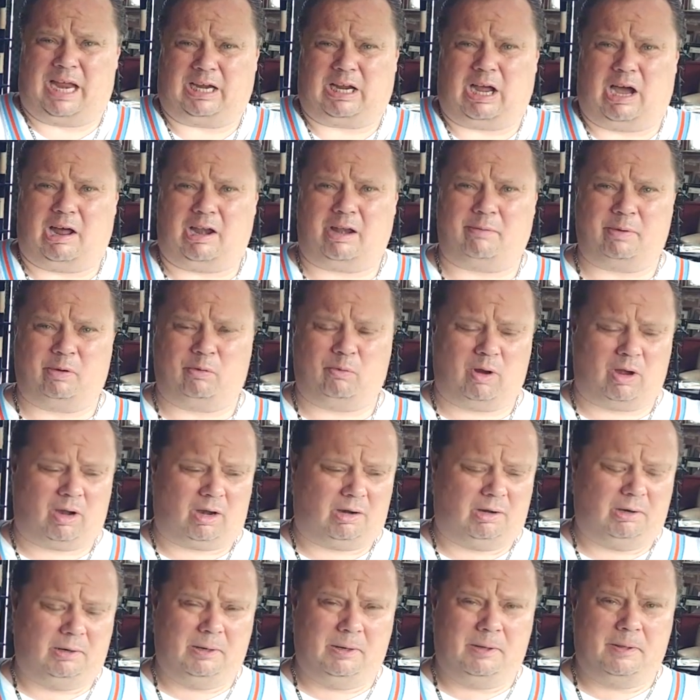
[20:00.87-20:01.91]
dichotomy
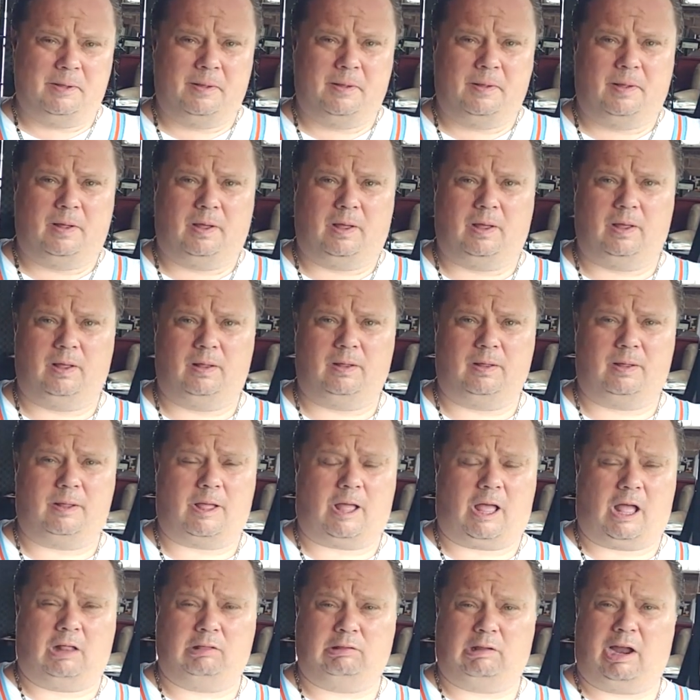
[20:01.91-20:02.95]
where
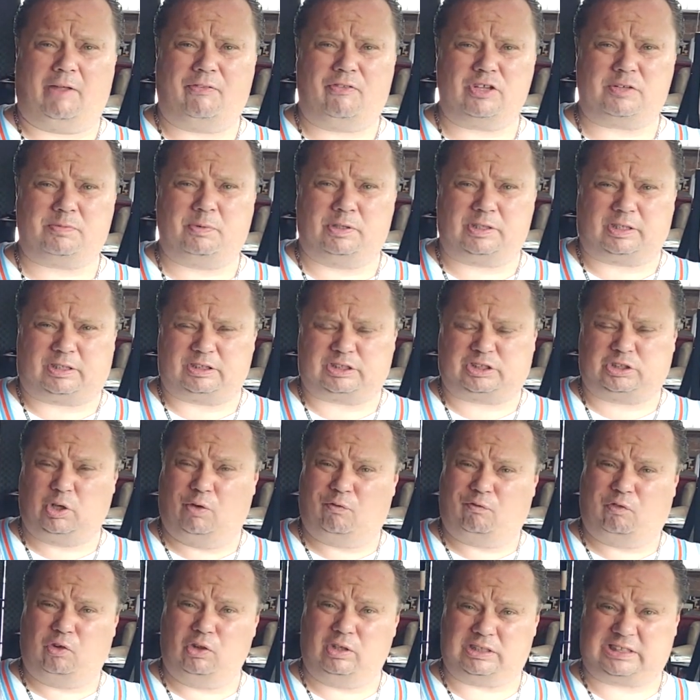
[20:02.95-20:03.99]
a lot of this music is
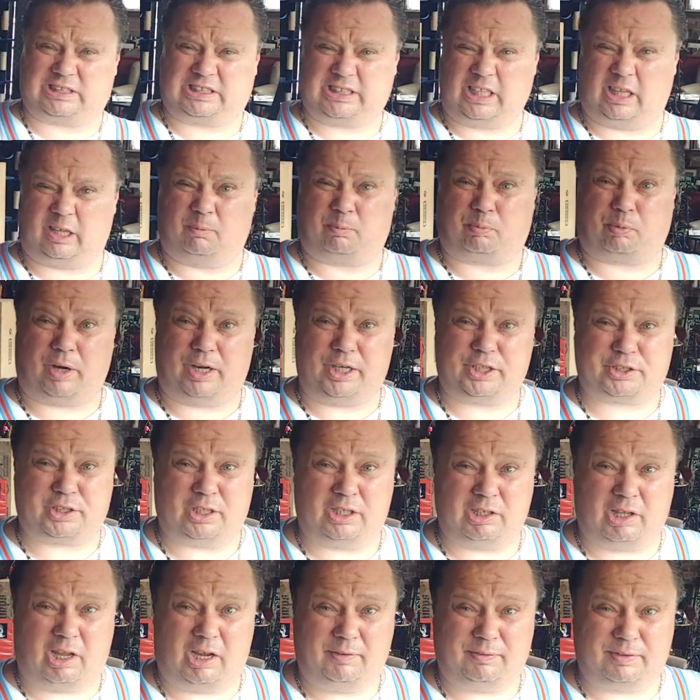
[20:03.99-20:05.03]
so full of
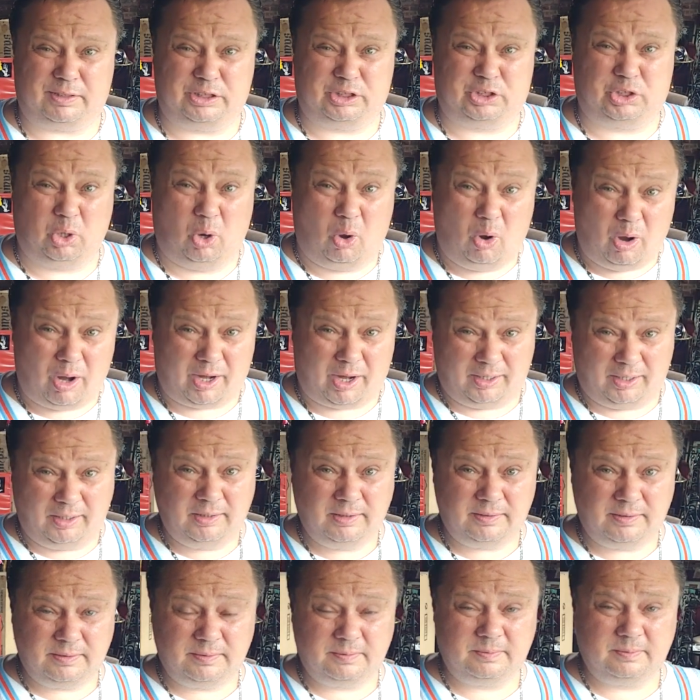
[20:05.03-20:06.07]
celebration, life, and joy,